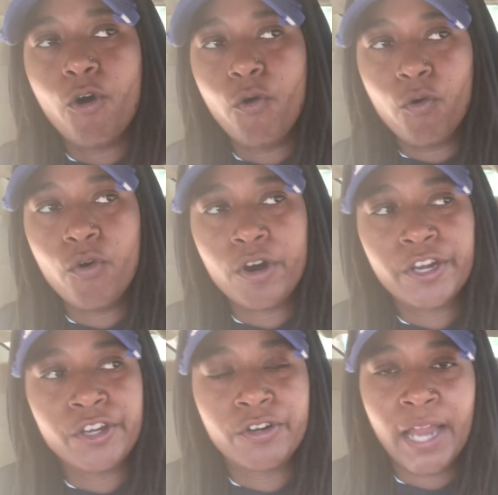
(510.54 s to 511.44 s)
or
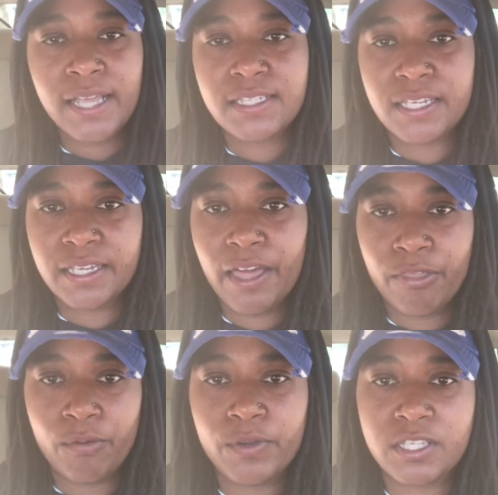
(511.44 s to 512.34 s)
you're not
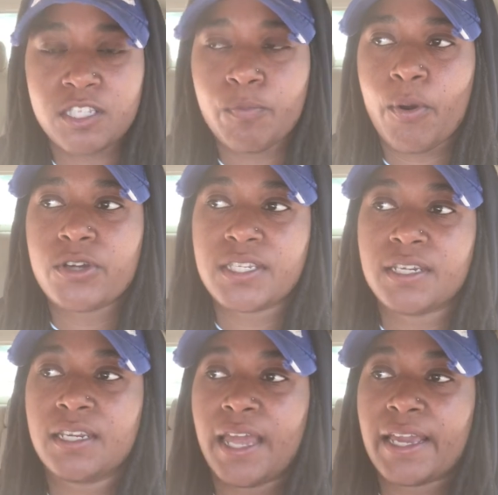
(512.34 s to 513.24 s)
together with this
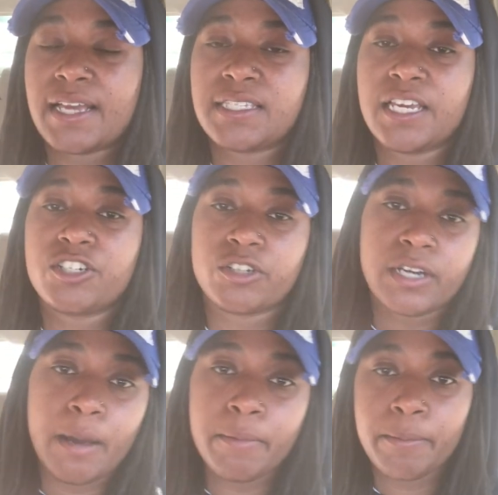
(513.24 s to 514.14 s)
person, and like I said, you're
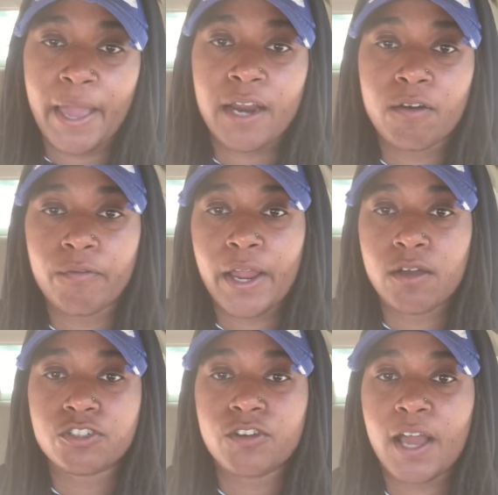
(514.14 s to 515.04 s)
coming back
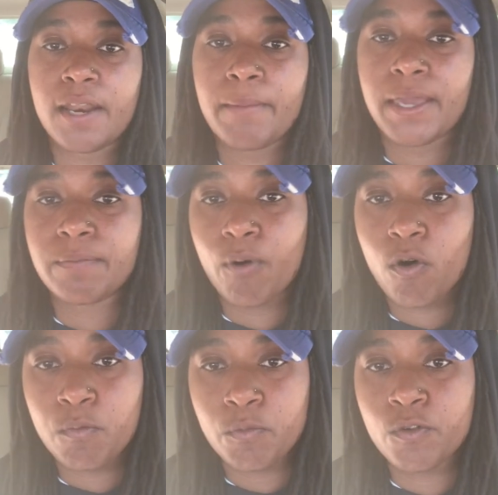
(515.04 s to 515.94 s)
around trying to make
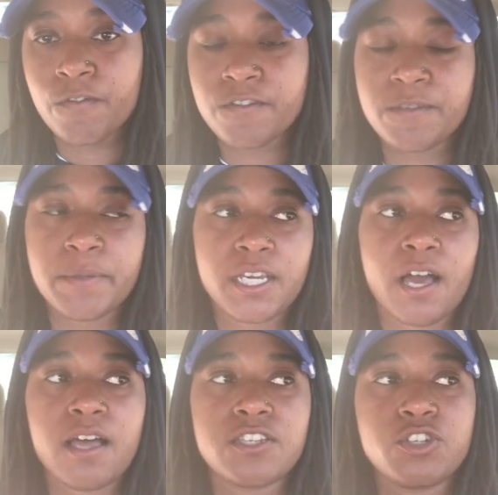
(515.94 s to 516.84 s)
bold moves
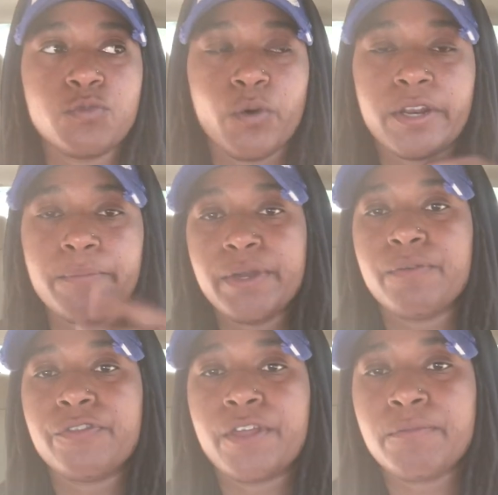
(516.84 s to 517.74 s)
because you want to be
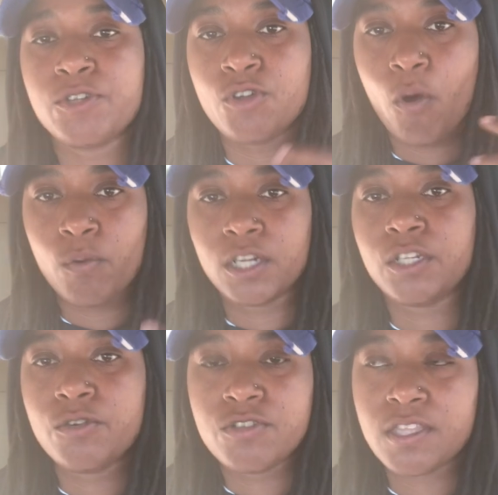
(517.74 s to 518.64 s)
with them, you don't want to
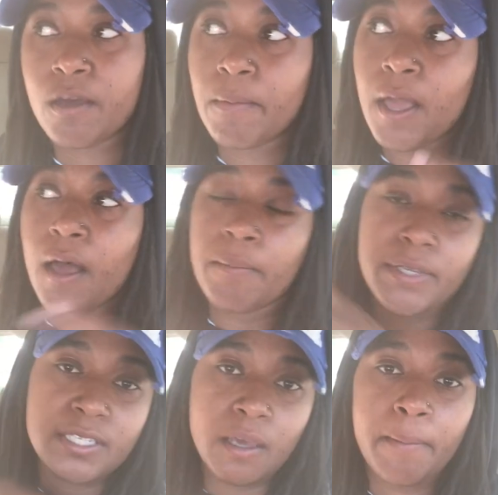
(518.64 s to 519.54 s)
lose them,
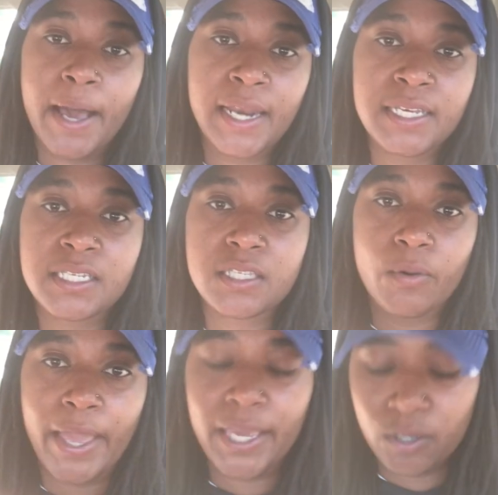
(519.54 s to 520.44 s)
but somebody is
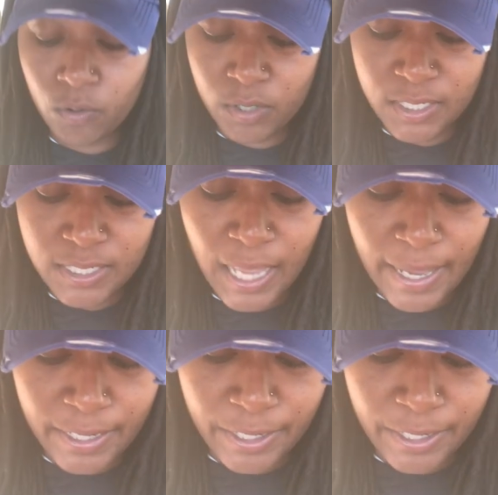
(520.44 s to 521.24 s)
still hanging on the side